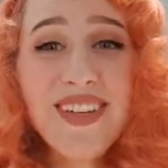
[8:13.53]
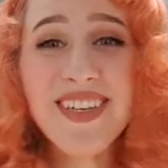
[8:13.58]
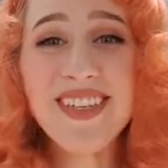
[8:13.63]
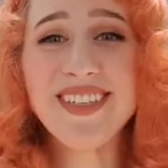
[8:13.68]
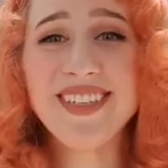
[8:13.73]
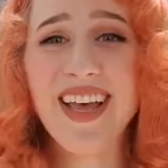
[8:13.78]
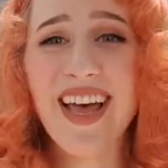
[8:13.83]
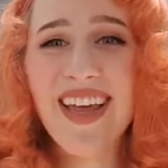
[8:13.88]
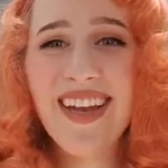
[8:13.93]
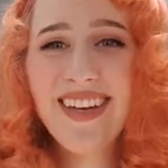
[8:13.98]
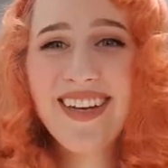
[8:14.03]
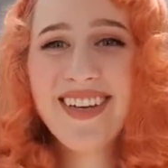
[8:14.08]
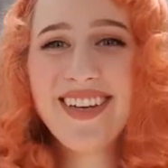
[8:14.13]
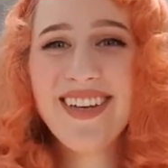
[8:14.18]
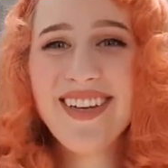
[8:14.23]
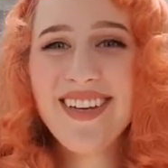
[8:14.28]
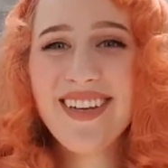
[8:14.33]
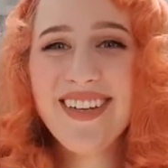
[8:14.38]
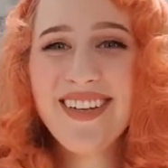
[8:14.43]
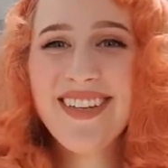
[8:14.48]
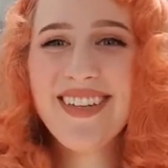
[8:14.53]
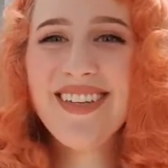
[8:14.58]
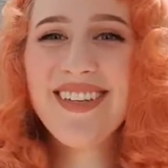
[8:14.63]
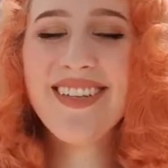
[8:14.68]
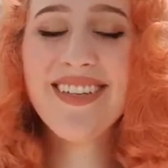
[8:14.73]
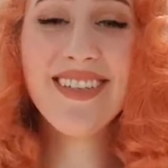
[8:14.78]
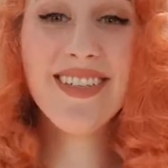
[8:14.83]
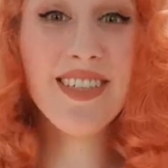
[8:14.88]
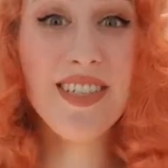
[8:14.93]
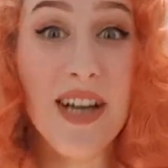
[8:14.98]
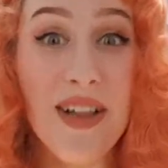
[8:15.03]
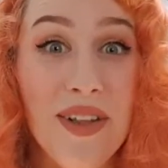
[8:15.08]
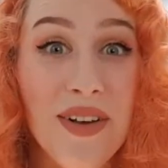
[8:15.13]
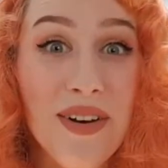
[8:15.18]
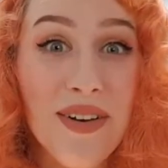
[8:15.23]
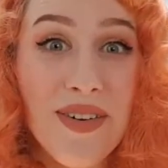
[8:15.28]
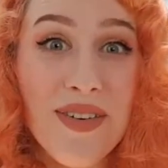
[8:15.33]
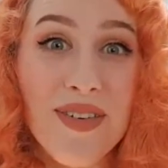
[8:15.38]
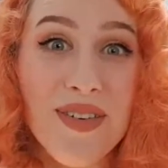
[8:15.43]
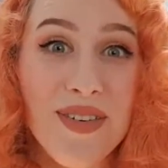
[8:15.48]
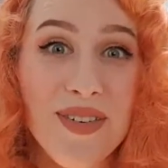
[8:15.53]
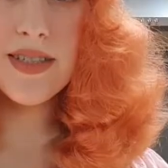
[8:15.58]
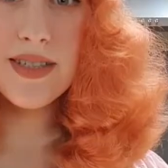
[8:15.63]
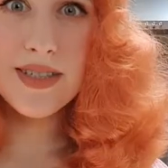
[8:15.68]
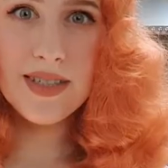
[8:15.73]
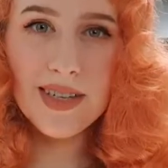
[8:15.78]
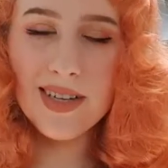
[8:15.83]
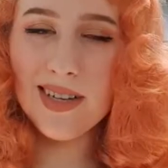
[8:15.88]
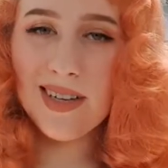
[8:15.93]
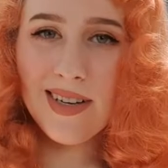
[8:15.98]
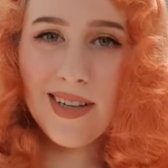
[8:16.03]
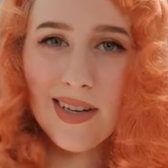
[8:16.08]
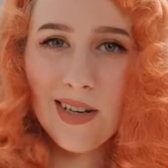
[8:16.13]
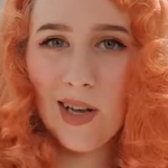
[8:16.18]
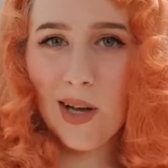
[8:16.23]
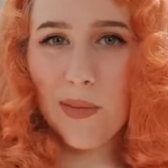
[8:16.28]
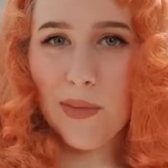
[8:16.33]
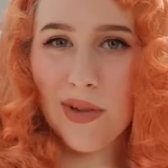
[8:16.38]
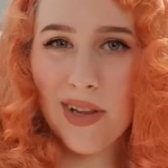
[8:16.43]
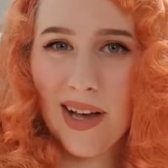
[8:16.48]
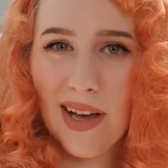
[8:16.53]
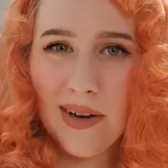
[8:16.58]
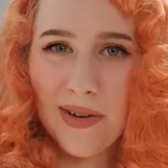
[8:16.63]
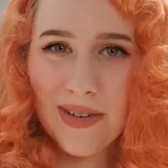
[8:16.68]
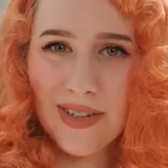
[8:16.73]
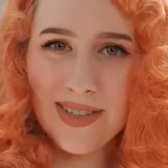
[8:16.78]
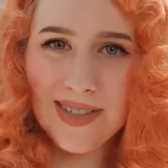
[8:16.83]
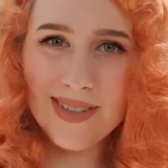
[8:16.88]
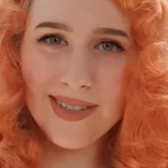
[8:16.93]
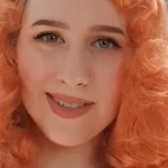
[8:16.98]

set Jello. See ya in a couple hours.